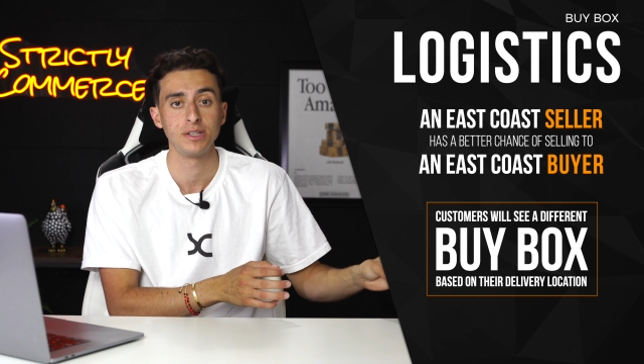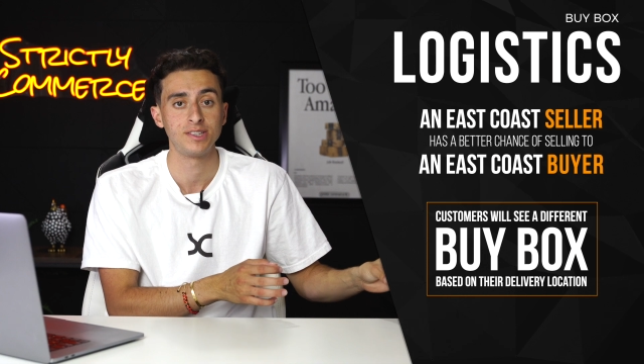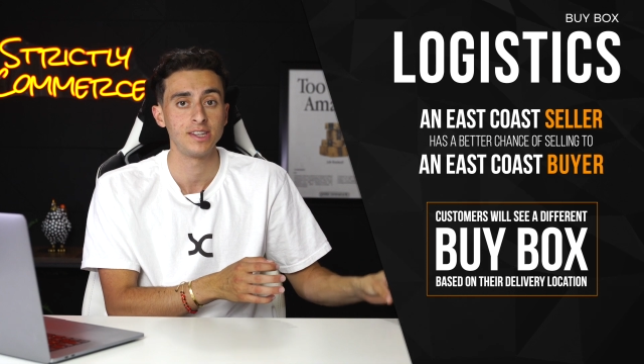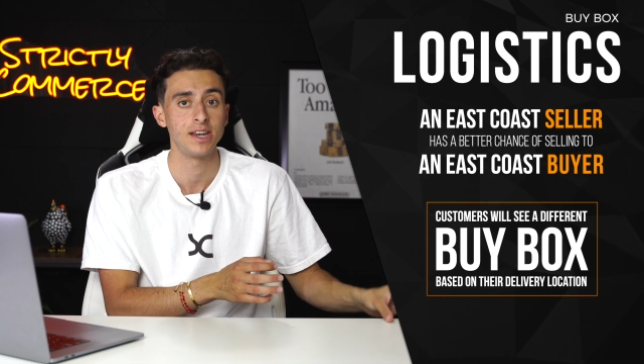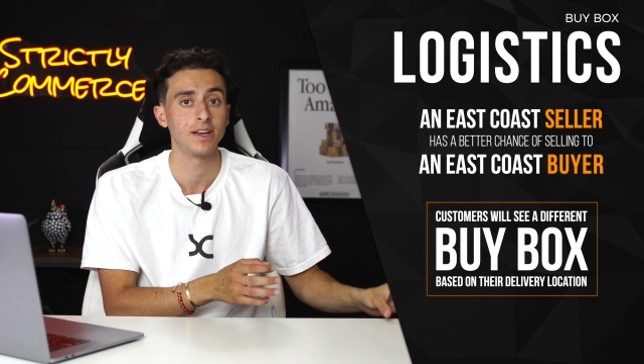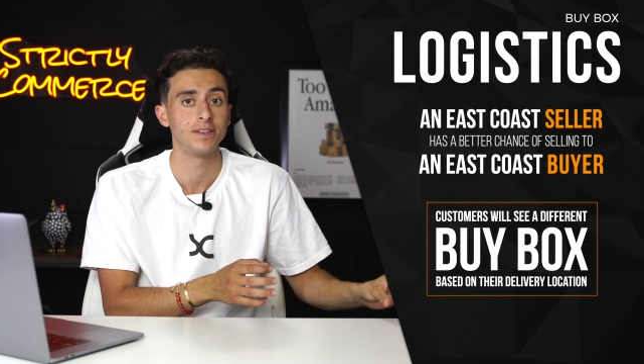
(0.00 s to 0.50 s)
be
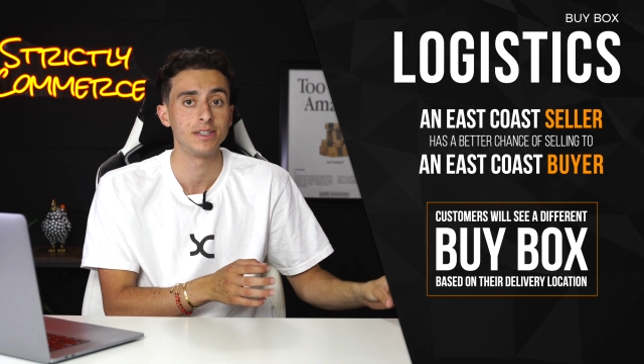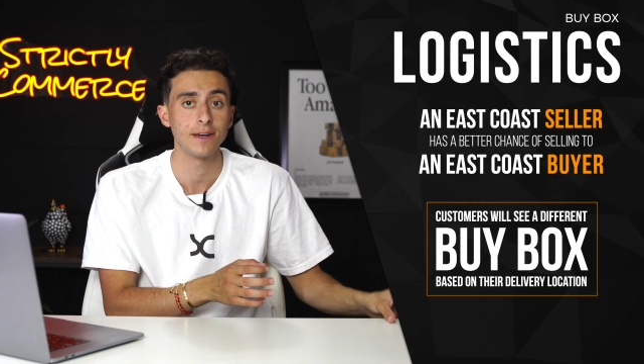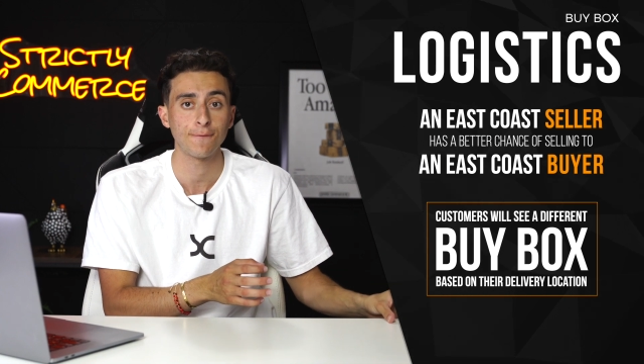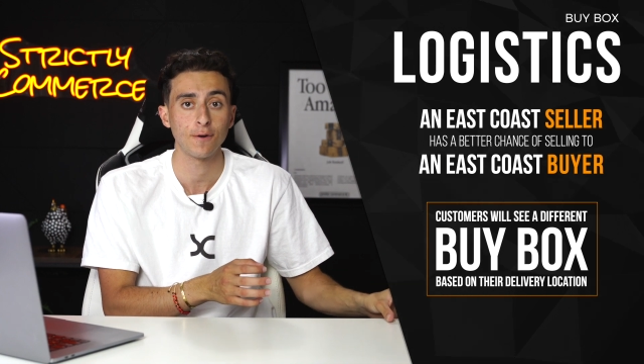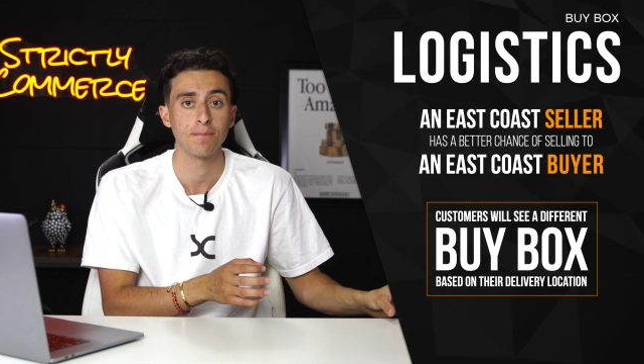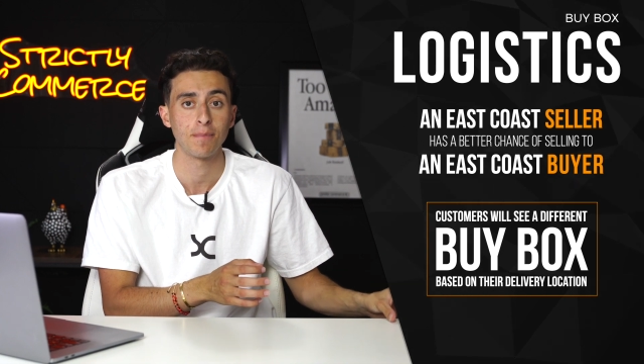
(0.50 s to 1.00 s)
seeing a
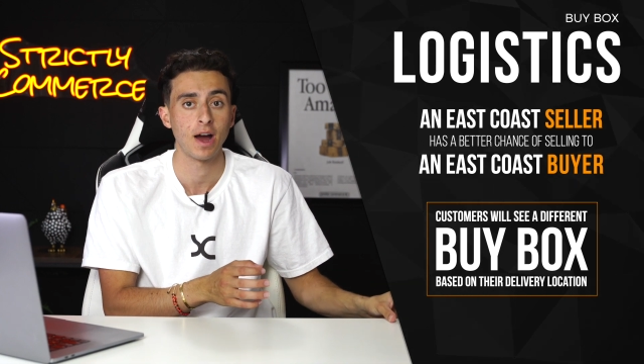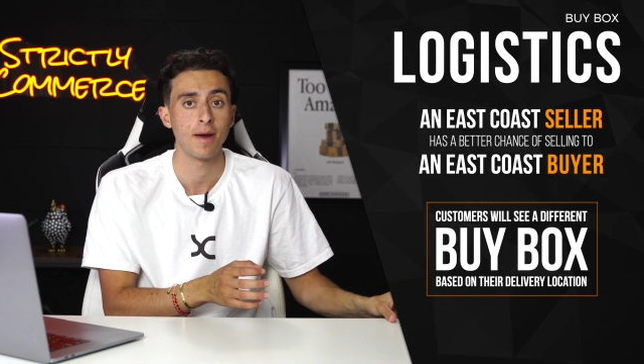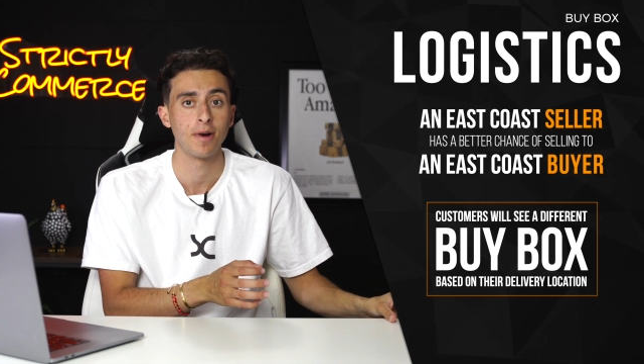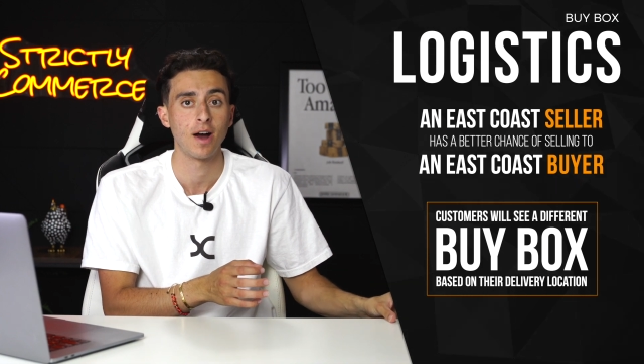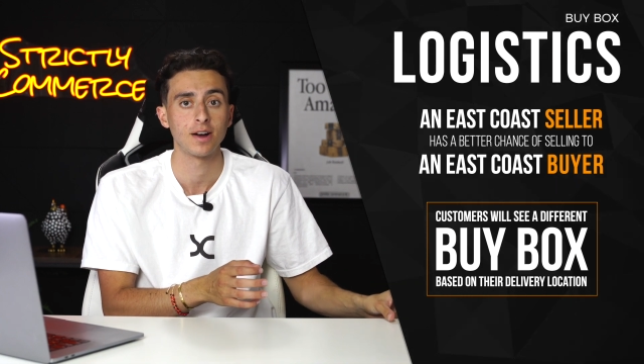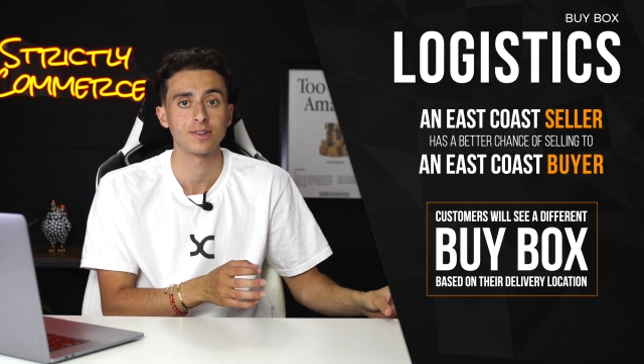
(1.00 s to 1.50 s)
different buy
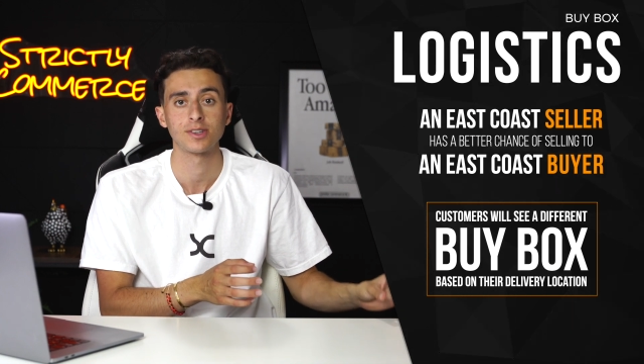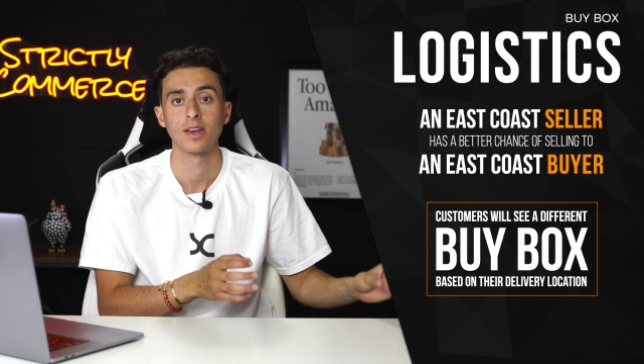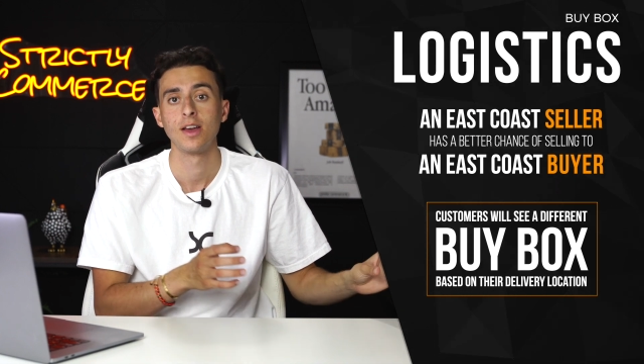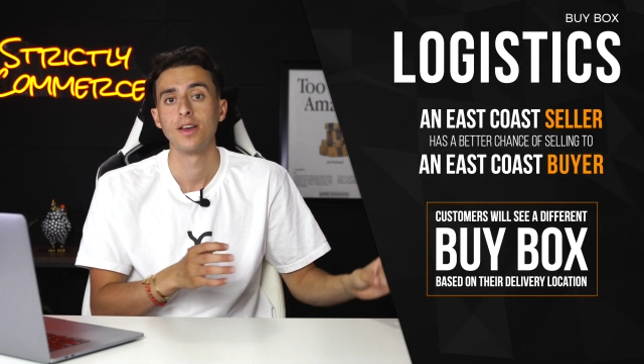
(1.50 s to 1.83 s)
box